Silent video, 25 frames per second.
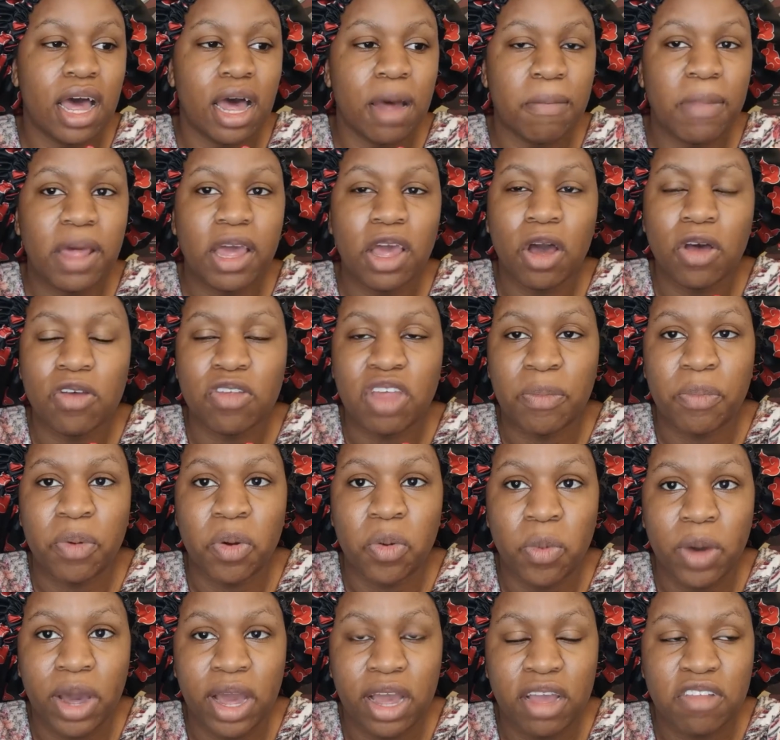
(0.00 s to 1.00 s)
They go separate
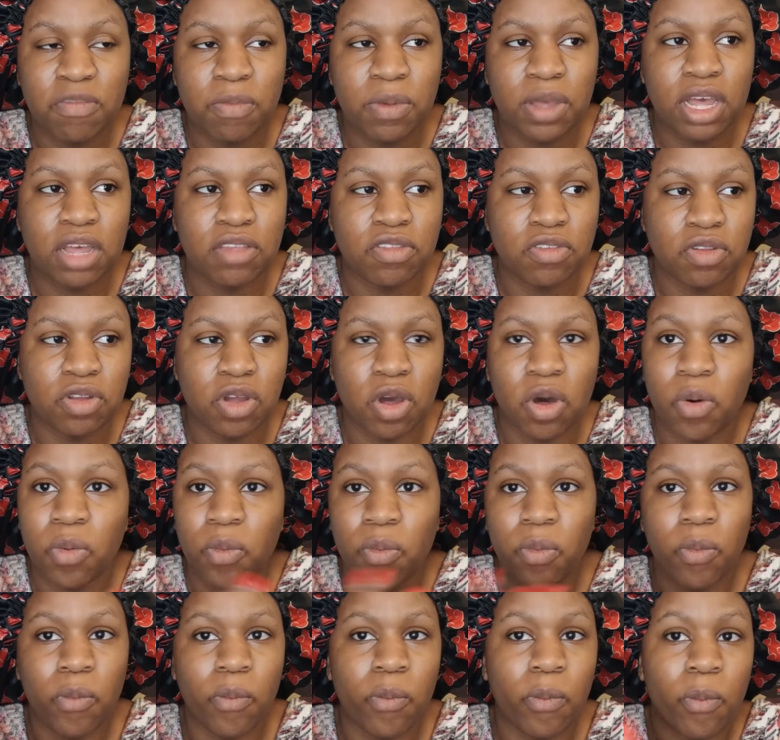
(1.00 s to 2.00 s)
ways because, you know,
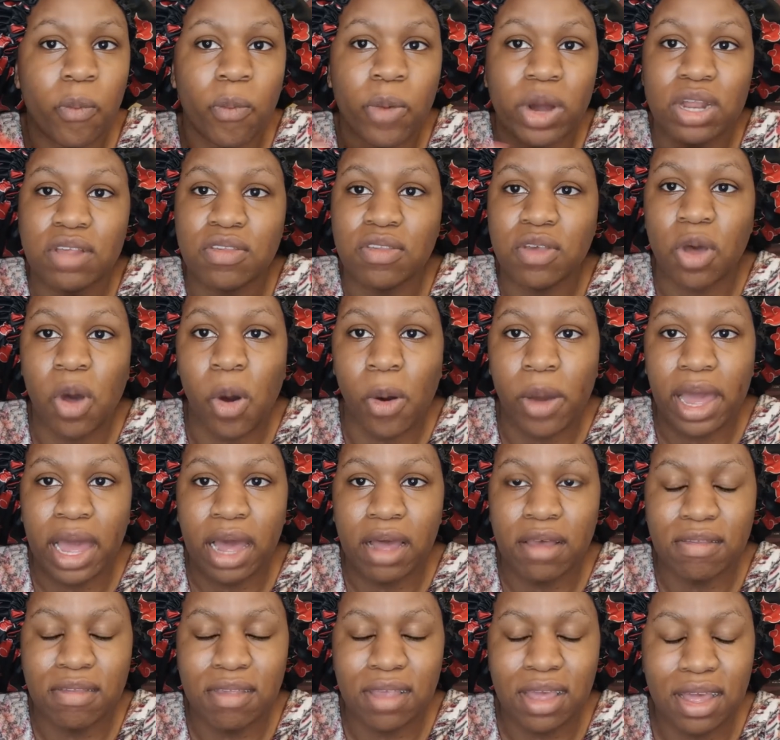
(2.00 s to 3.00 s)
what does a coke
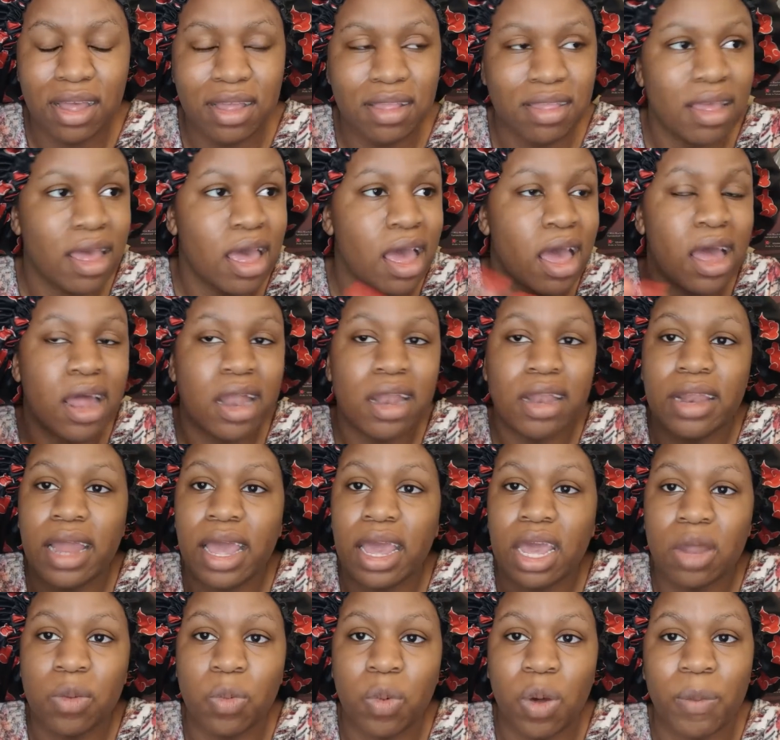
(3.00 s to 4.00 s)
house need?
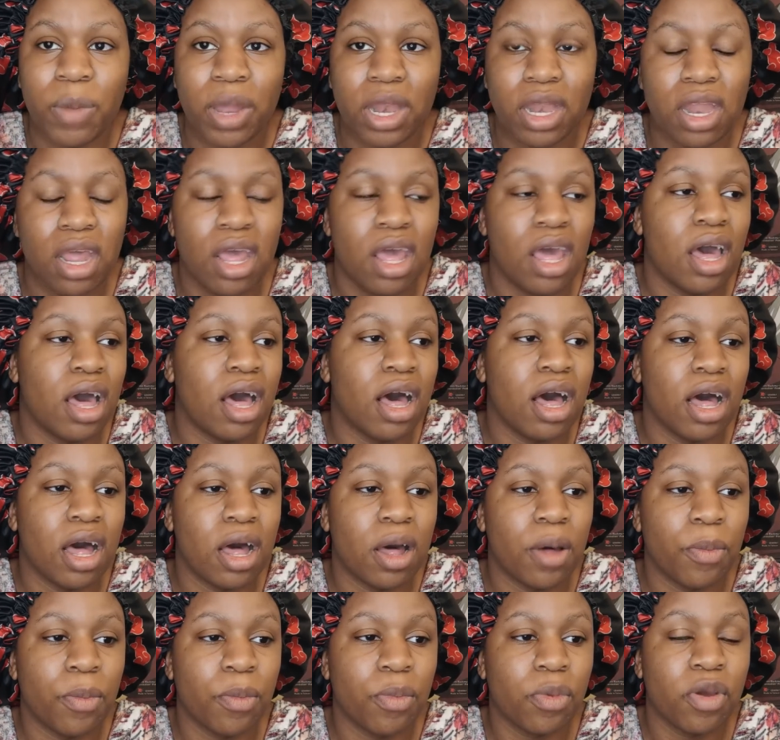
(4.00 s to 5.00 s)
Naked women.
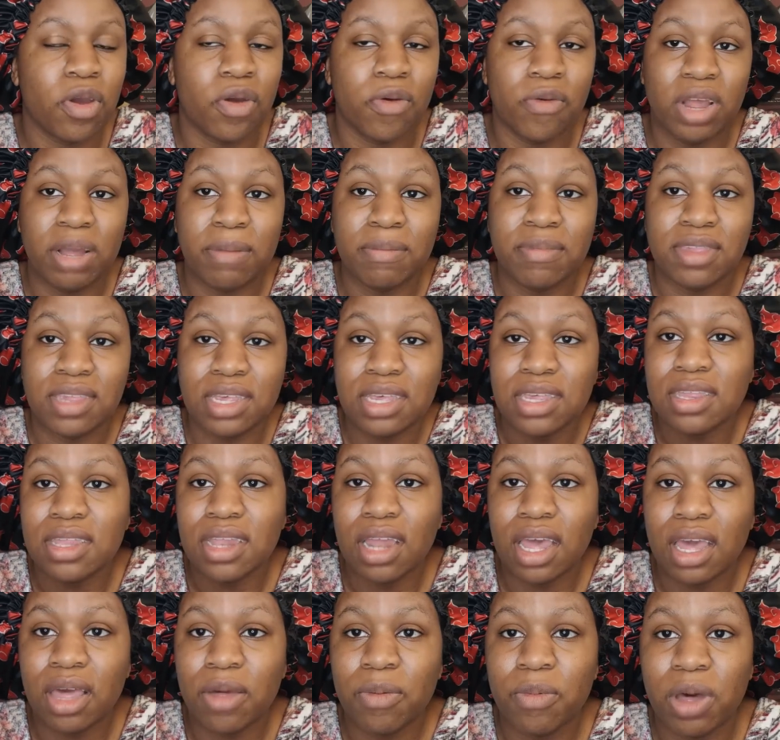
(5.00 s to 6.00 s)
Kareem sees the
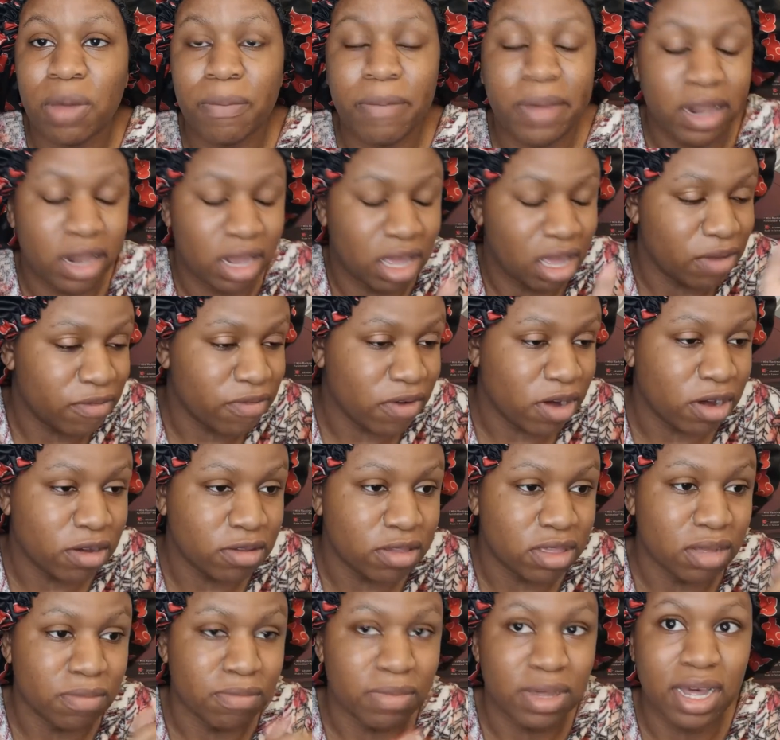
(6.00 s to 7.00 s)
naked women, he
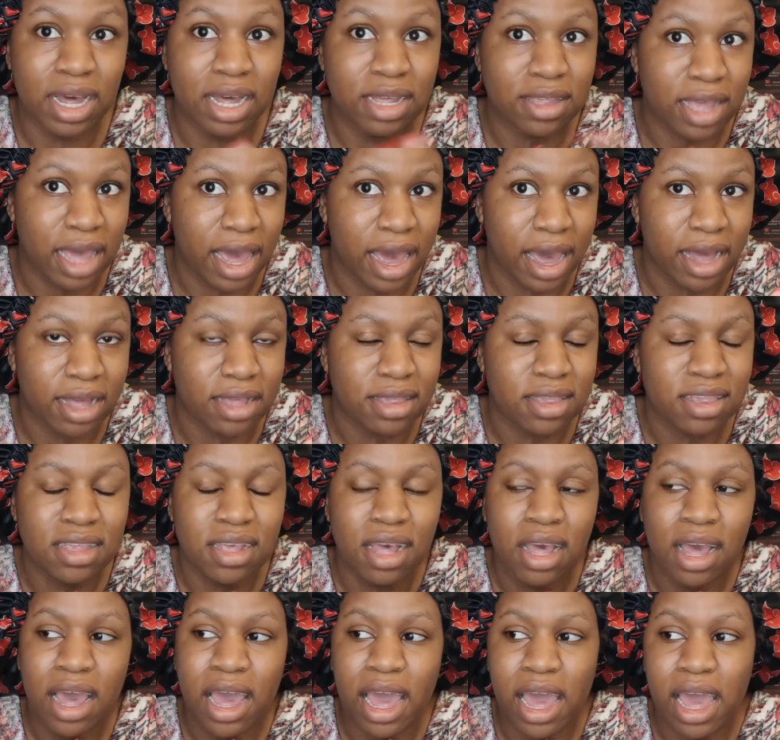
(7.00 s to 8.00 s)
falls in because ass,
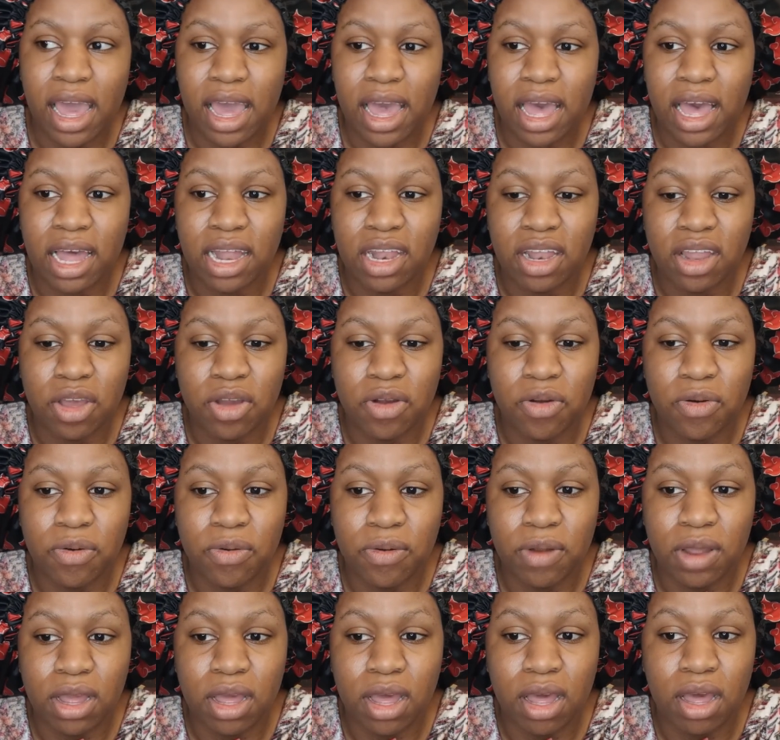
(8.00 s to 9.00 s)
and
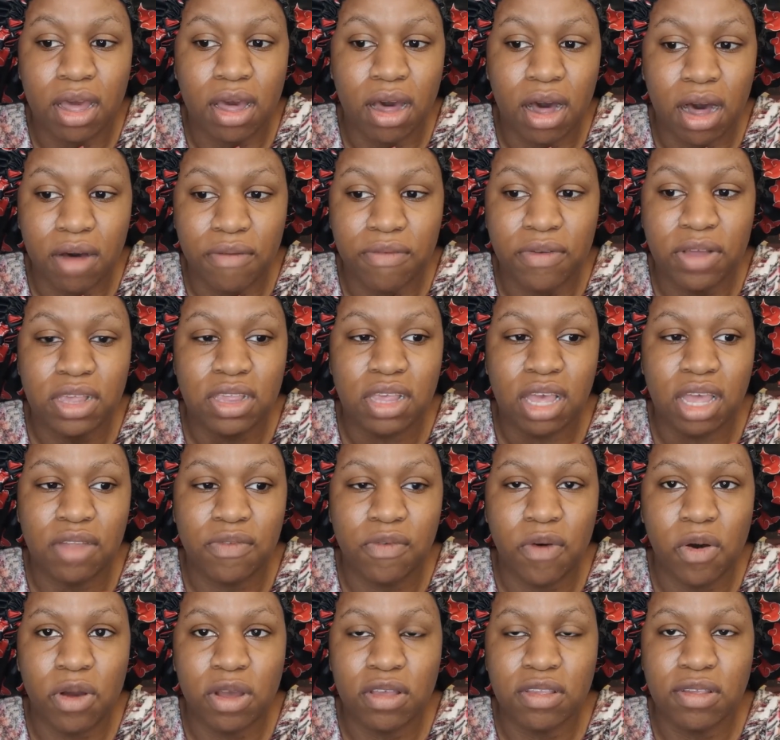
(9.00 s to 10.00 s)
Coffee stays
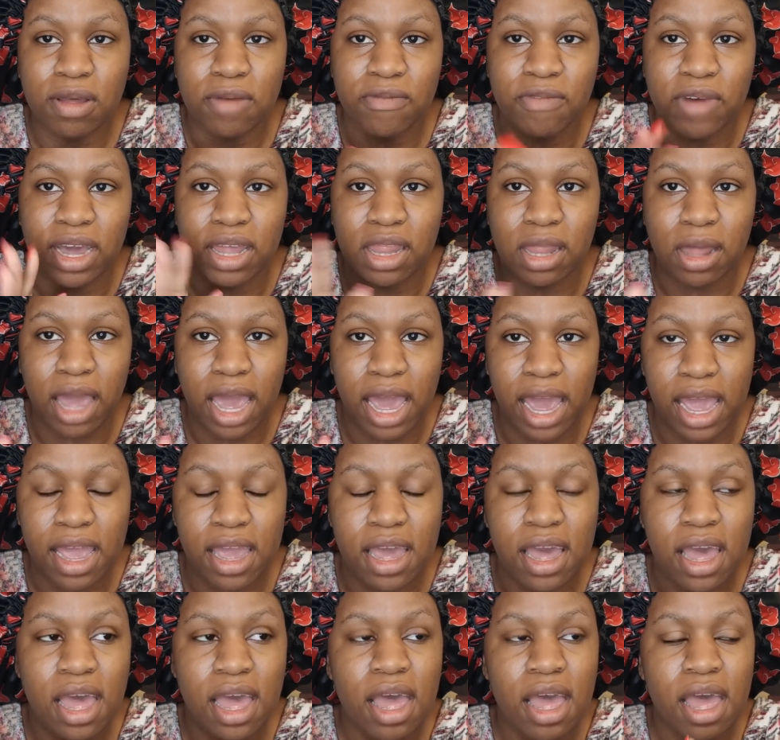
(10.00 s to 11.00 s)
focused on finding the gang
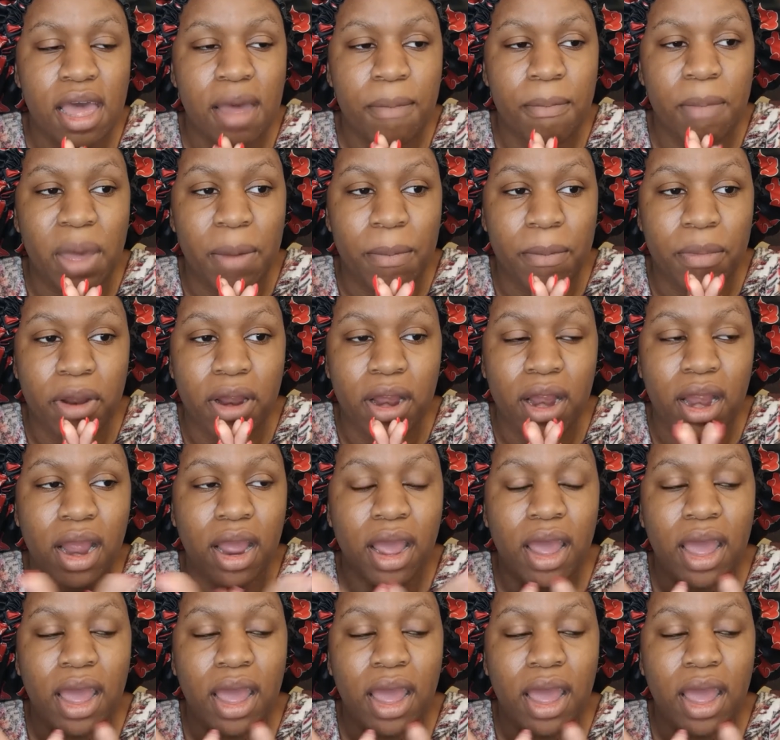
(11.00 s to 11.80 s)
member.